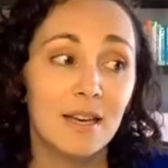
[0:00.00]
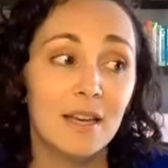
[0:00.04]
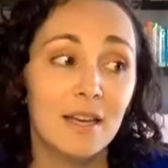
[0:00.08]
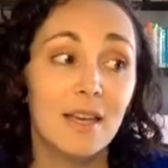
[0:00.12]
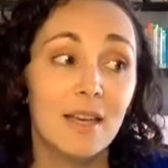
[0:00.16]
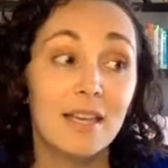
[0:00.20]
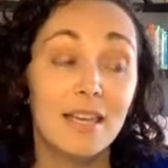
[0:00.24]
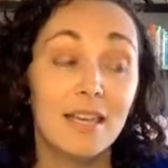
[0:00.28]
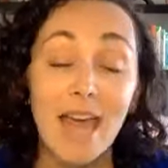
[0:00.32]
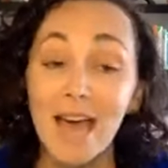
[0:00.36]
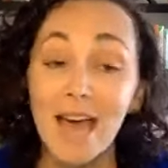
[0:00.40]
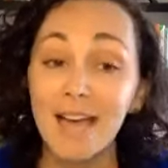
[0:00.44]

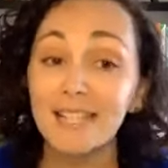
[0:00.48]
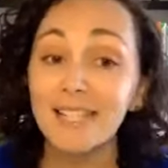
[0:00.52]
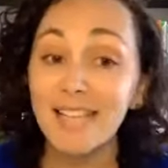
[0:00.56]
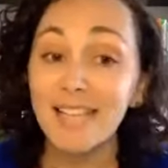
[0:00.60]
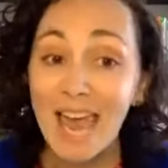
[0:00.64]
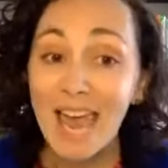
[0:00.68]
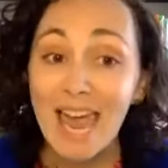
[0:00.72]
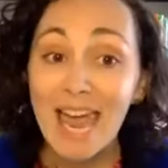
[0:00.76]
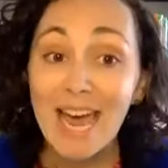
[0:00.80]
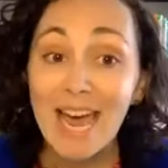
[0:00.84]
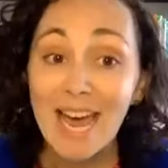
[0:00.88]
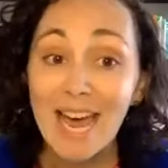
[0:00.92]
yes,
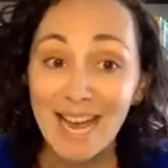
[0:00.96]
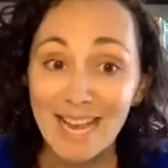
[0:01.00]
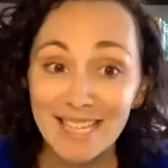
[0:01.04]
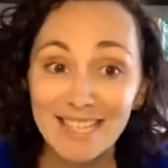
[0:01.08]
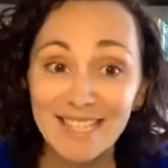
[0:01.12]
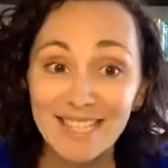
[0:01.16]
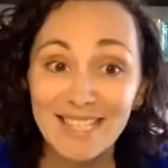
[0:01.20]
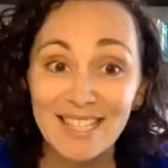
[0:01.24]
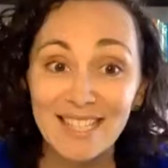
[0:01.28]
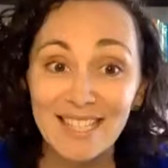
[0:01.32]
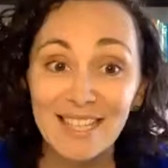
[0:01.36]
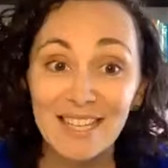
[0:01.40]

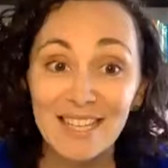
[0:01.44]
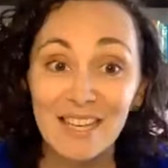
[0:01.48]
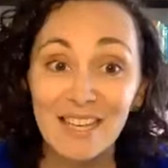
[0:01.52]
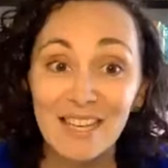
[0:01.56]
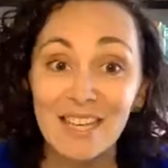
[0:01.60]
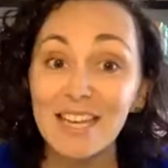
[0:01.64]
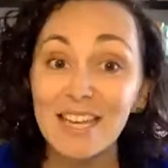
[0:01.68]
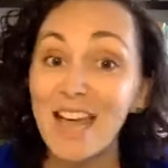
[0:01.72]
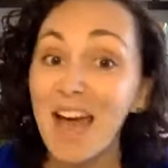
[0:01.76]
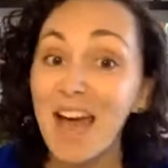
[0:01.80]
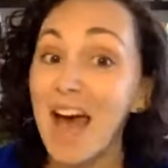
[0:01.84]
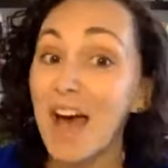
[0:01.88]
and
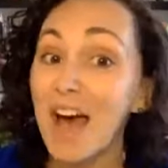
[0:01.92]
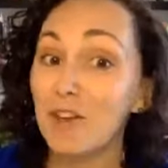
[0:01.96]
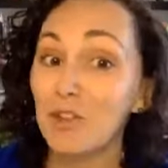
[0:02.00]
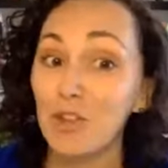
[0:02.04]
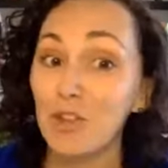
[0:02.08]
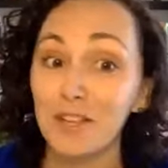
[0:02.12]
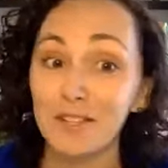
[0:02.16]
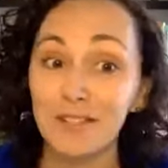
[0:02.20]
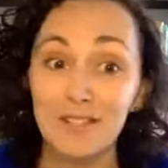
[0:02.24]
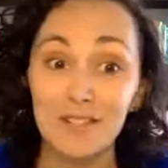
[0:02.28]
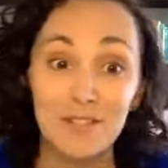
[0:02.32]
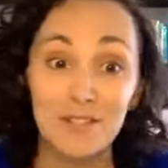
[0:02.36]
gosh,
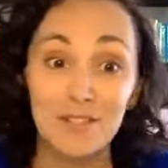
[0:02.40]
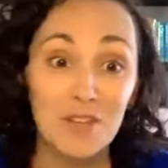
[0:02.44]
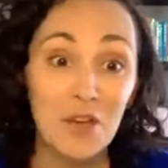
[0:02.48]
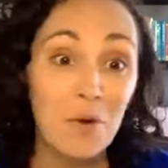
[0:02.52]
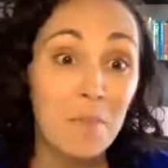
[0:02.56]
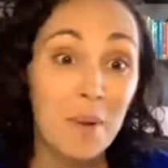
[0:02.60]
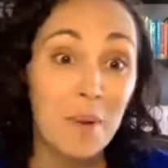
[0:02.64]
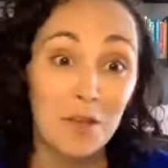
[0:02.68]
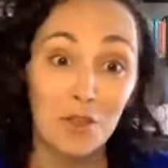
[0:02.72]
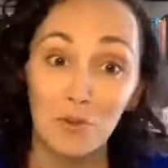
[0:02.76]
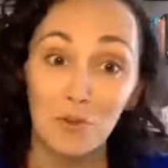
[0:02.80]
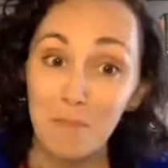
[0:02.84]
it's so
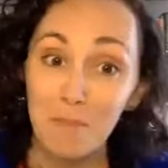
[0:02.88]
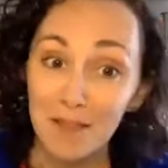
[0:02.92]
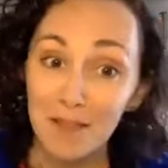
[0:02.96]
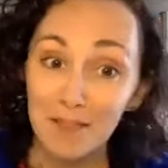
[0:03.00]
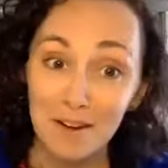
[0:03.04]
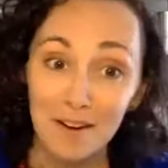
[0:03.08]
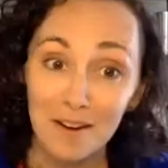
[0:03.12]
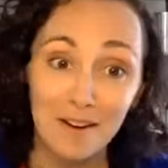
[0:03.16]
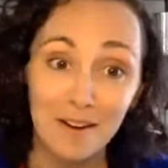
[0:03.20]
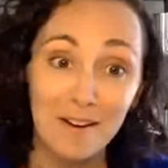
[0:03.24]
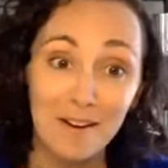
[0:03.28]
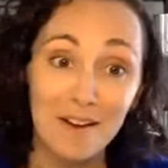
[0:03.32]
much
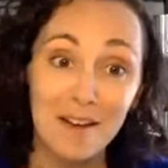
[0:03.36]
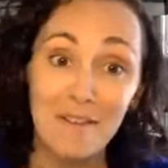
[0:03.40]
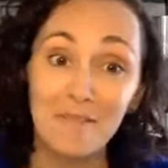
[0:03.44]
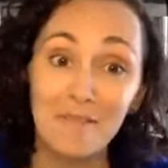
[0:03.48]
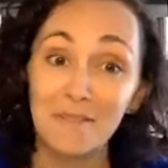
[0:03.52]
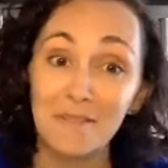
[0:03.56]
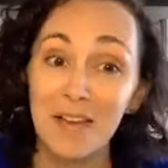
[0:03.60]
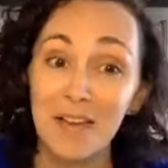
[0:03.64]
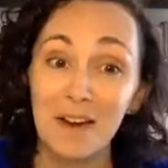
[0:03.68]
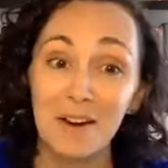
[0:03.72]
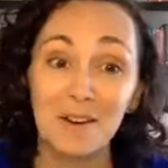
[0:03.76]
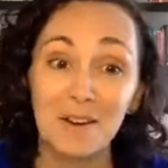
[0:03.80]
better
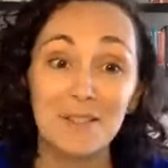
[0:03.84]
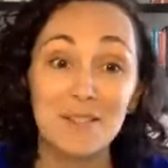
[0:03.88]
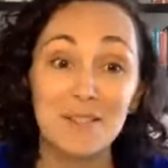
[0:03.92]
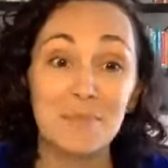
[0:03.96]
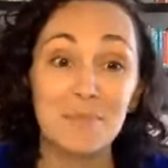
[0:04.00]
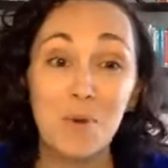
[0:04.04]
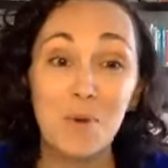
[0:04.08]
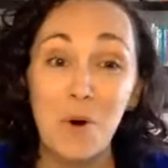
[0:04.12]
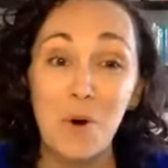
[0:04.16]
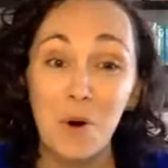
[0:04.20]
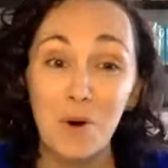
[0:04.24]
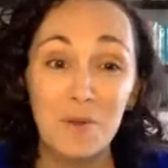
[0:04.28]
if there's
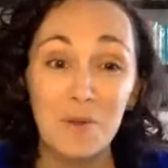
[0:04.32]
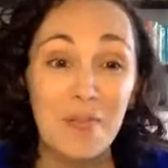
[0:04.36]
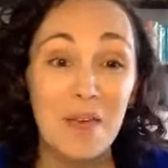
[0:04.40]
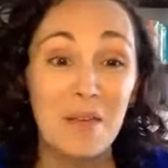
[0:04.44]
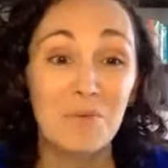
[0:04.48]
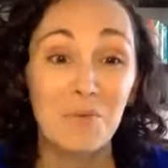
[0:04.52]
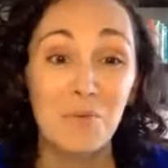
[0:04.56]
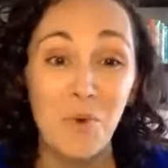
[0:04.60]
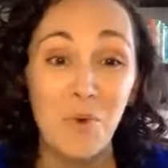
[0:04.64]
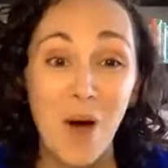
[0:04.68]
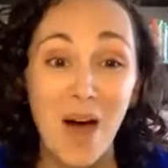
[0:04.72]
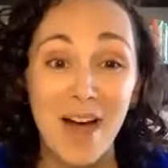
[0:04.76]
more
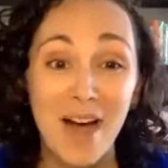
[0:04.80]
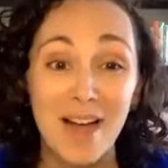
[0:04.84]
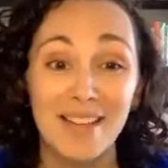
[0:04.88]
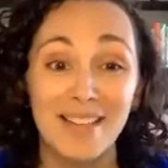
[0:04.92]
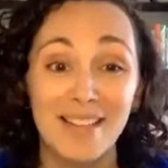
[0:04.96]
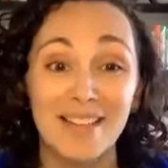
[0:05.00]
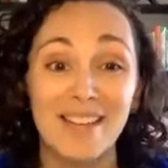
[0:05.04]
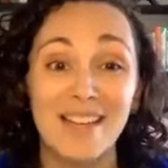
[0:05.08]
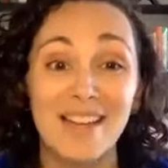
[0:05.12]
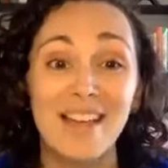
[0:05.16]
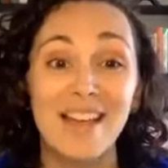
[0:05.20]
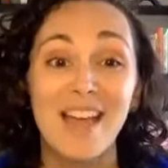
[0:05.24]
than
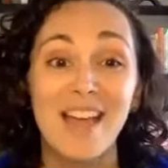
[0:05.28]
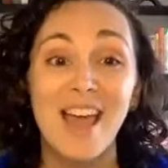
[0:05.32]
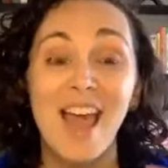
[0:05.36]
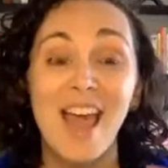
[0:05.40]
one.